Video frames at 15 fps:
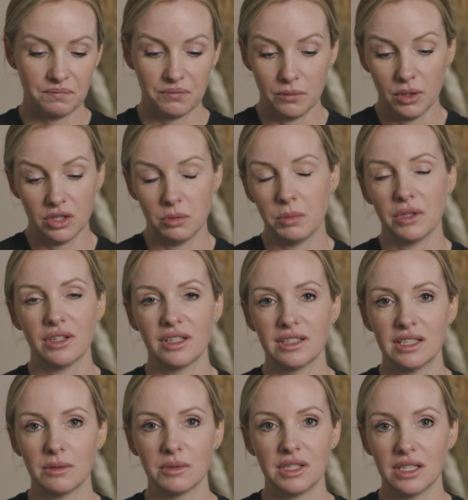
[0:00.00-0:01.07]
well, to be
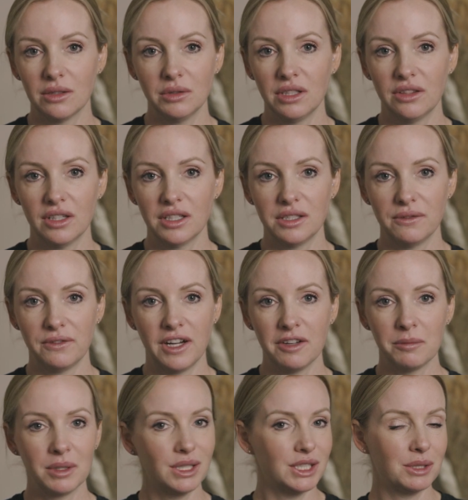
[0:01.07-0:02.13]
honest, it was the only
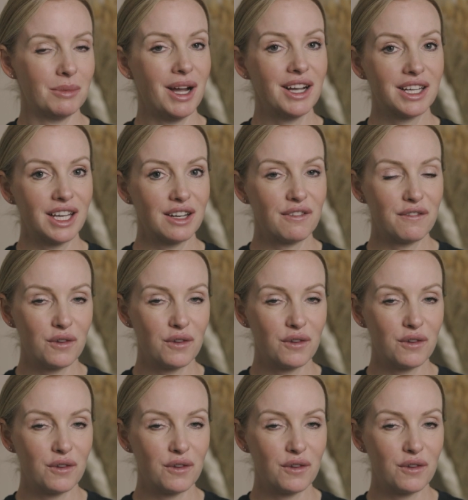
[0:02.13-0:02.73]
35mm on the market